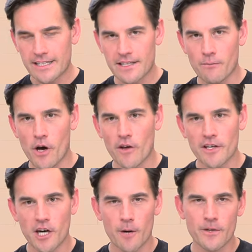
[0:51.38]
It's a
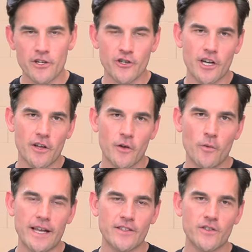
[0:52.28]
polycarbonate shell that
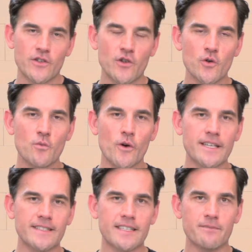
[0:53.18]
weighs
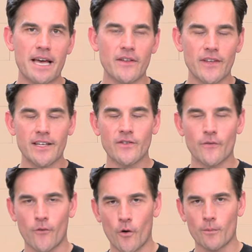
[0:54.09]
2.6 pounds and it's
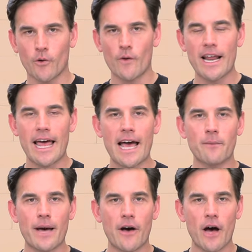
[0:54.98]
affordable, right at
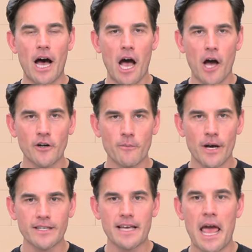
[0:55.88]
about
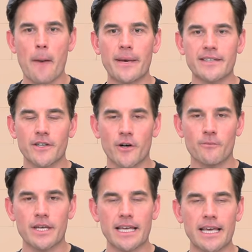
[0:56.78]
$100
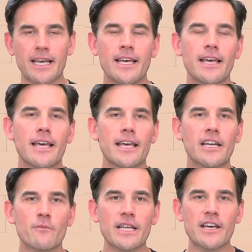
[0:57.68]
MSRP.
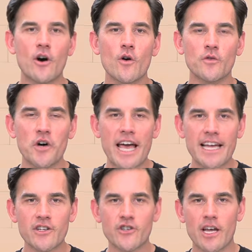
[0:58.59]
Intermediate oval
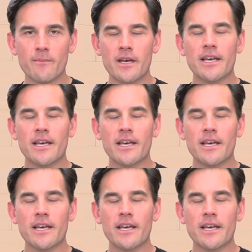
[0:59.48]
head shape,